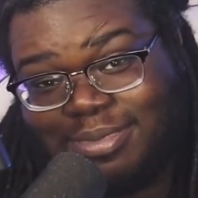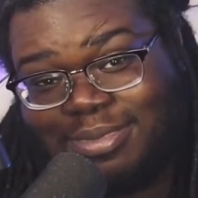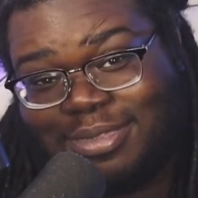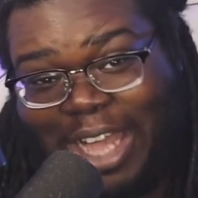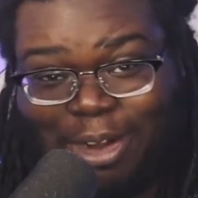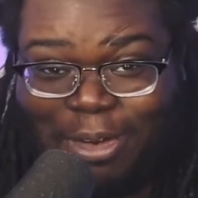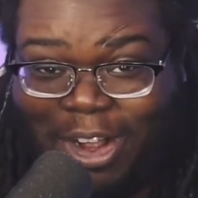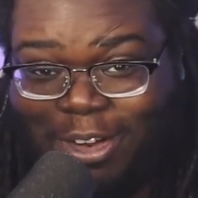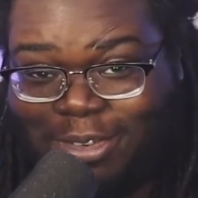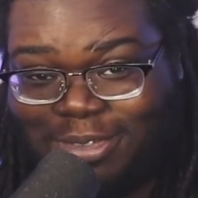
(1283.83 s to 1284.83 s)
I don't know.
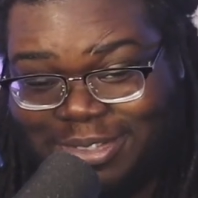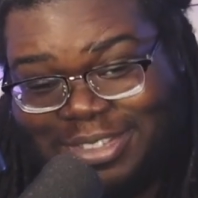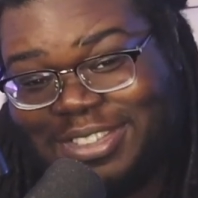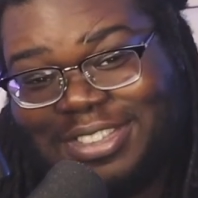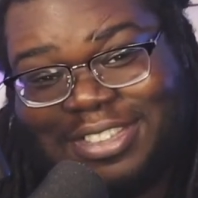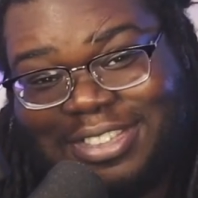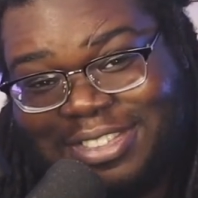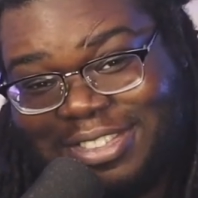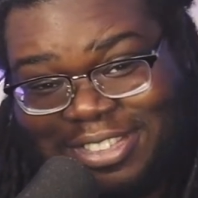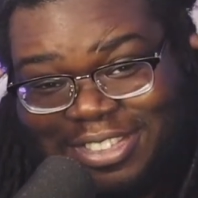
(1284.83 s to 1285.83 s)

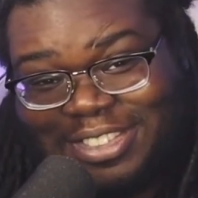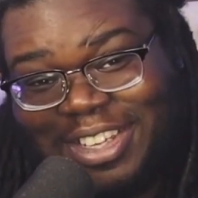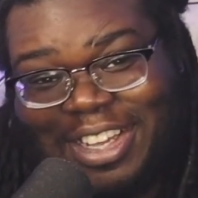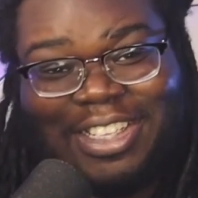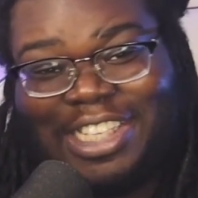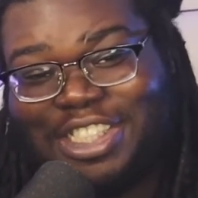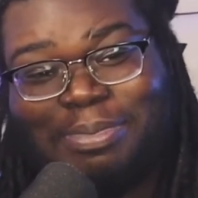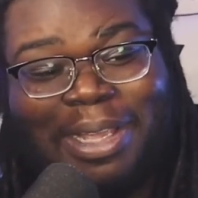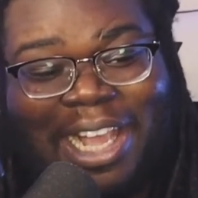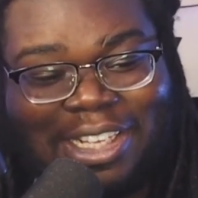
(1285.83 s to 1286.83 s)
That's just me
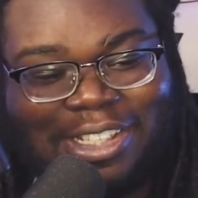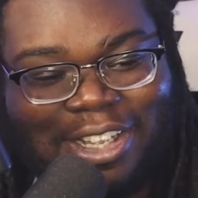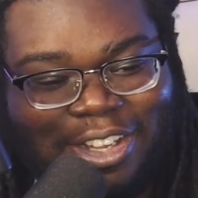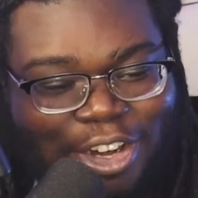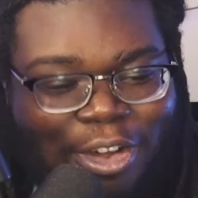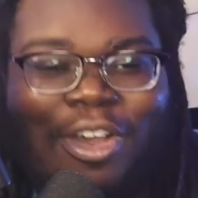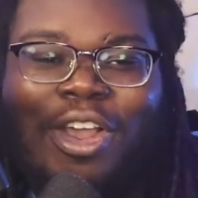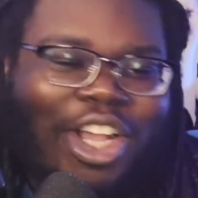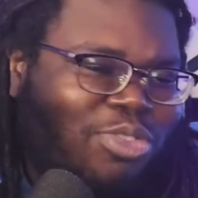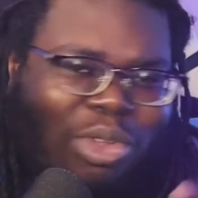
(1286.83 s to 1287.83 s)
guessing, you know, because
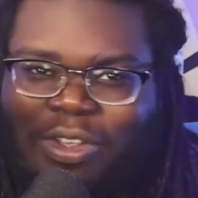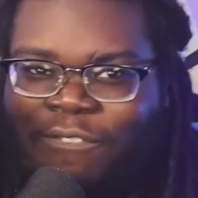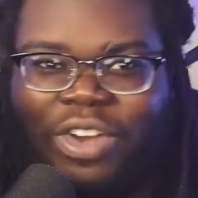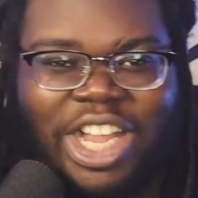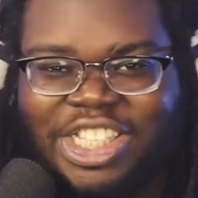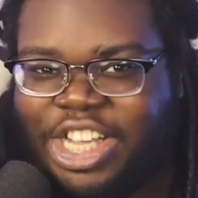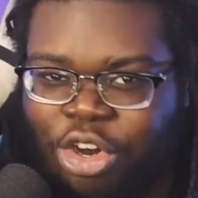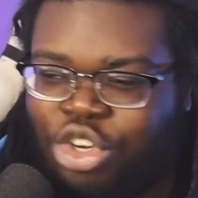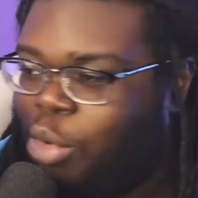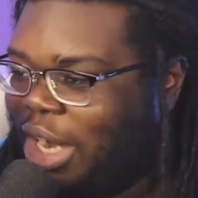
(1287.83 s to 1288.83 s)
what the fuck is he gonna do
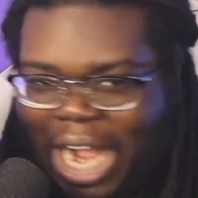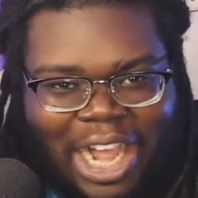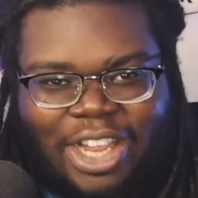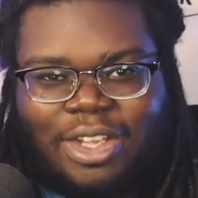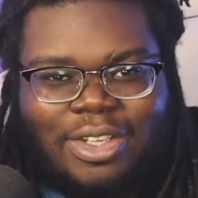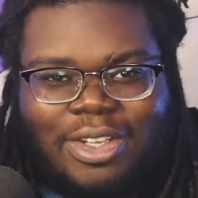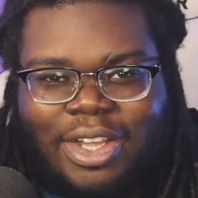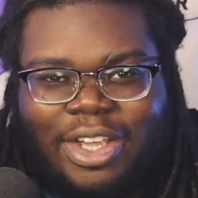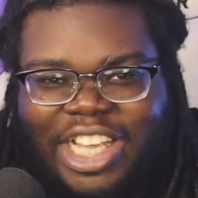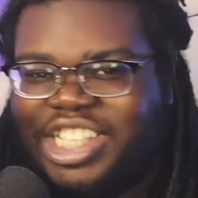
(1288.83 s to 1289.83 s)
with it? Alright,
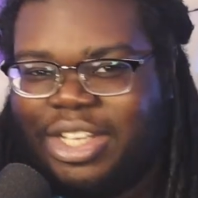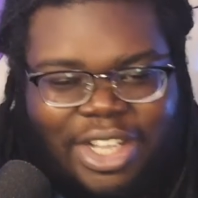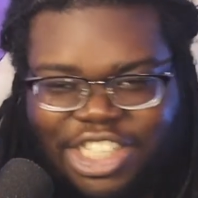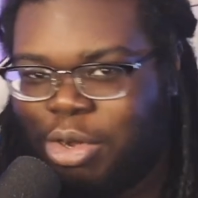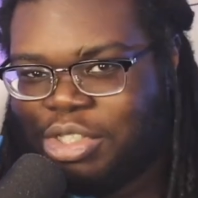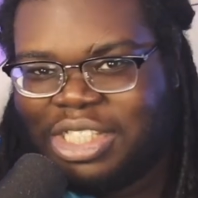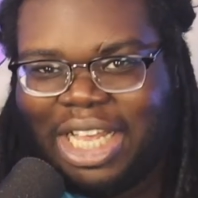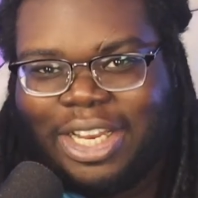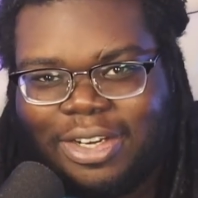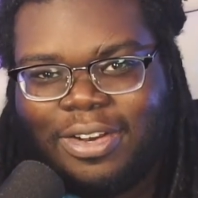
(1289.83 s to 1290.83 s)
he's gonna sell it.
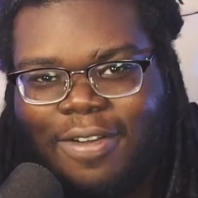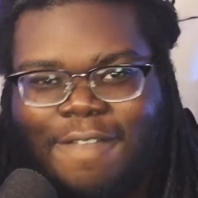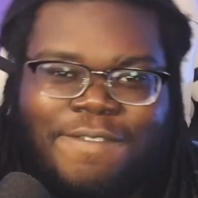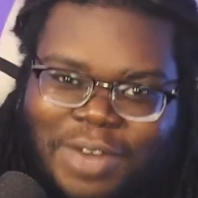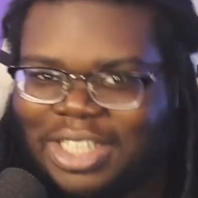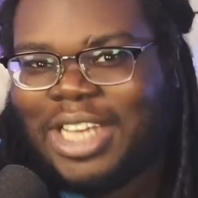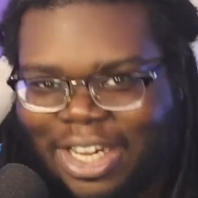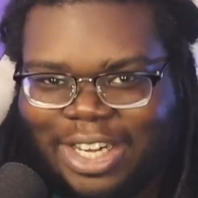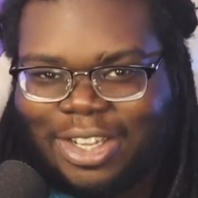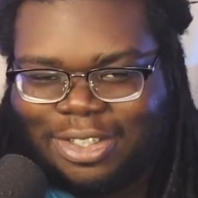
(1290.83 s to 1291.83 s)
Fuck that
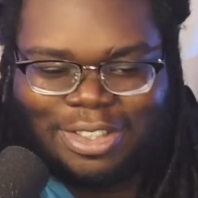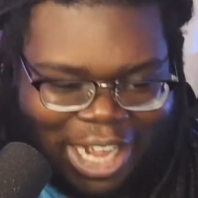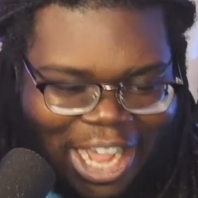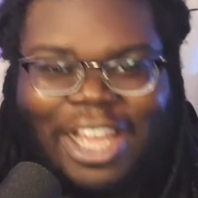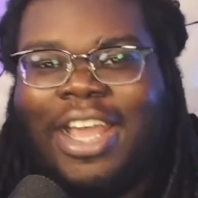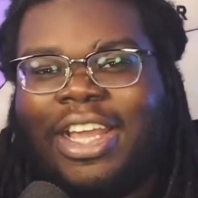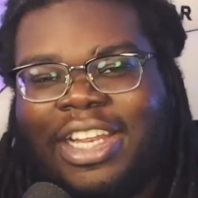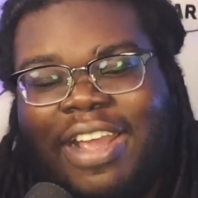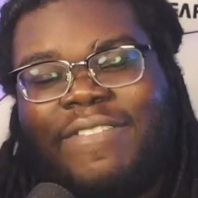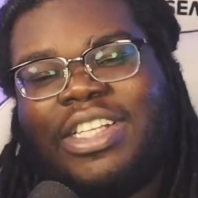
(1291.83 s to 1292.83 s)
nigga. Alright, give
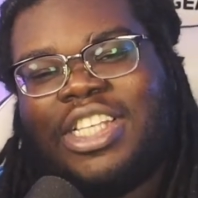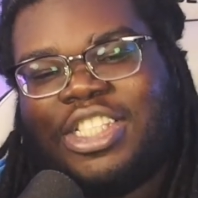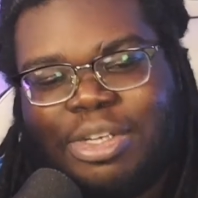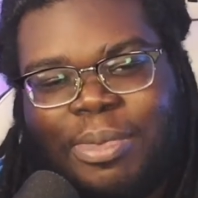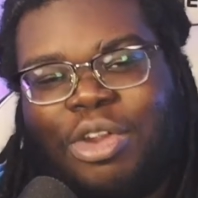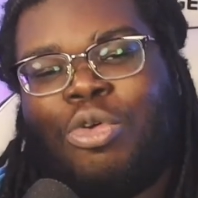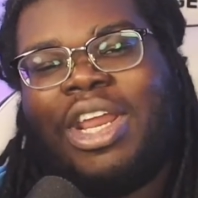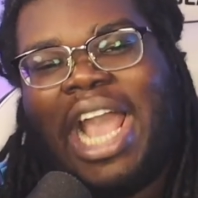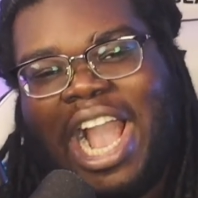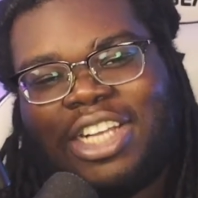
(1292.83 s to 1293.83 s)
it to someone who can
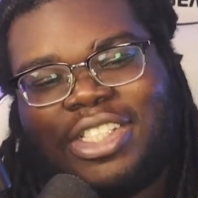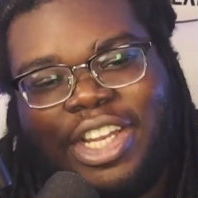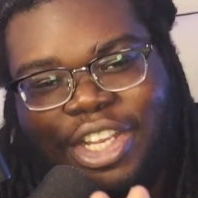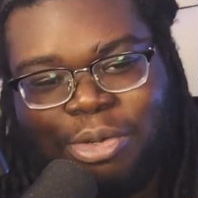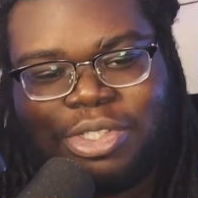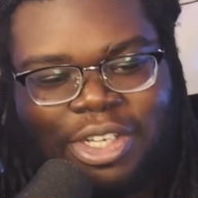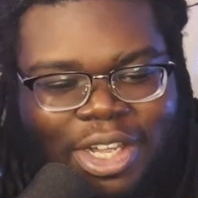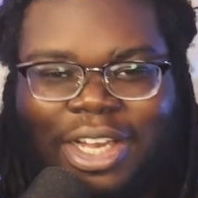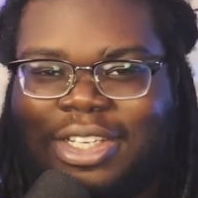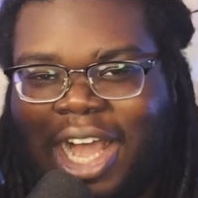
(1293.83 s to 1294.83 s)
actually use it.
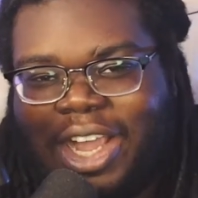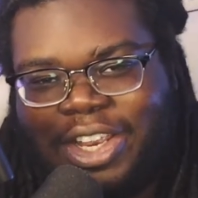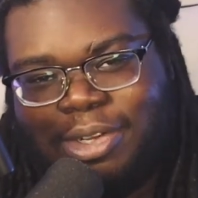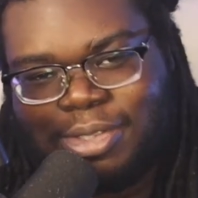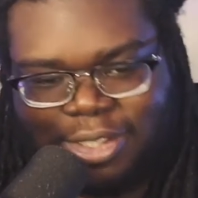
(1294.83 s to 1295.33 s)
Doc can use it.